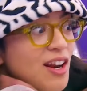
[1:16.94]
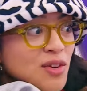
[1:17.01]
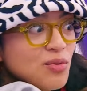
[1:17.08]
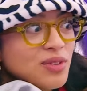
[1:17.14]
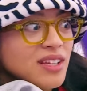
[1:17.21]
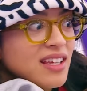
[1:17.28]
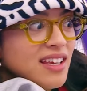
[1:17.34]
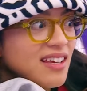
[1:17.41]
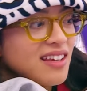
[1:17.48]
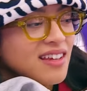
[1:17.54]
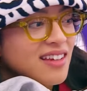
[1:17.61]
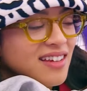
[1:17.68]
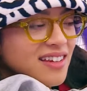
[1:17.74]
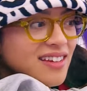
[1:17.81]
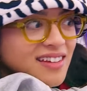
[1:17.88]
I don't really
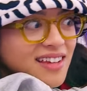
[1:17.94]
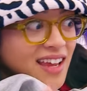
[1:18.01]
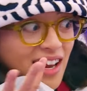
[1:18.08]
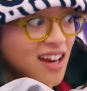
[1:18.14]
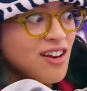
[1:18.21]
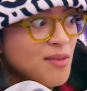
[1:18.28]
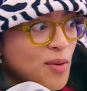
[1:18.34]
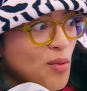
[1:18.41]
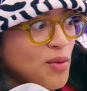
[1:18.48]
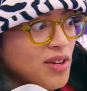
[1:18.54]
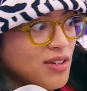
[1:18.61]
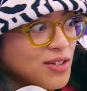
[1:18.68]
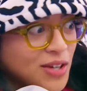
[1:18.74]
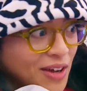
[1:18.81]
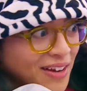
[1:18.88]
care about what
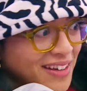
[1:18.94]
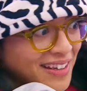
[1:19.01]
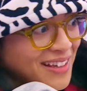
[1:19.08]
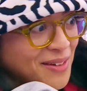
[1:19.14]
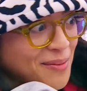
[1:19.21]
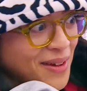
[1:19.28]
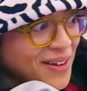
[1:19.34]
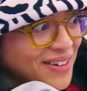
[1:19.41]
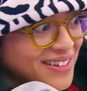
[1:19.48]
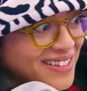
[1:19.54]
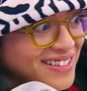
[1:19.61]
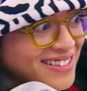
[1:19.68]
you're talking about.